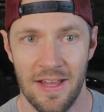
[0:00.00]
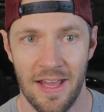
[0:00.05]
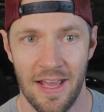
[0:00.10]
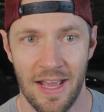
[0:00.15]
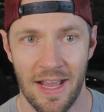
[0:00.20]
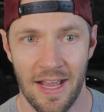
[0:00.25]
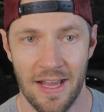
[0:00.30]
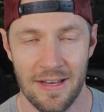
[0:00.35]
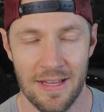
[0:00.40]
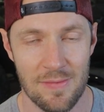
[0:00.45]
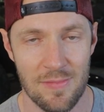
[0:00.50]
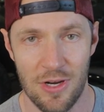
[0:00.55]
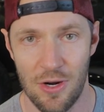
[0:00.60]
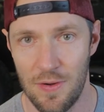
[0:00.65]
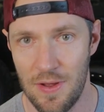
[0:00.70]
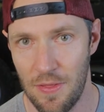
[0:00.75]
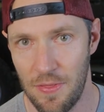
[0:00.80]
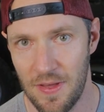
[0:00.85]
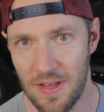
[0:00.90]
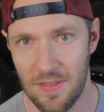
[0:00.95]
and let me know
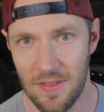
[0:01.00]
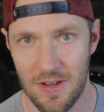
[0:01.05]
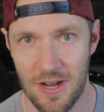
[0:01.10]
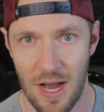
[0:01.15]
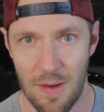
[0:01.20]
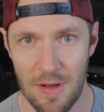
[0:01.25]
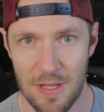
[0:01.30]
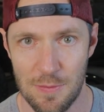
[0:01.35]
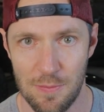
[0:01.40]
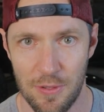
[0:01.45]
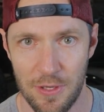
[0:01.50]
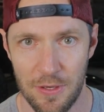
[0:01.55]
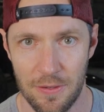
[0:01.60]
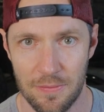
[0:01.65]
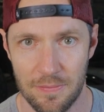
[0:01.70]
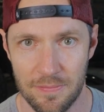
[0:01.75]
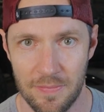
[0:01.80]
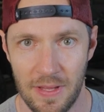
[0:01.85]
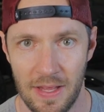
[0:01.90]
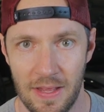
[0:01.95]
what you think in the comments
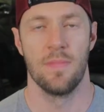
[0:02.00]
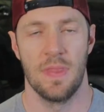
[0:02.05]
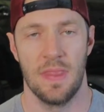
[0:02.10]
below.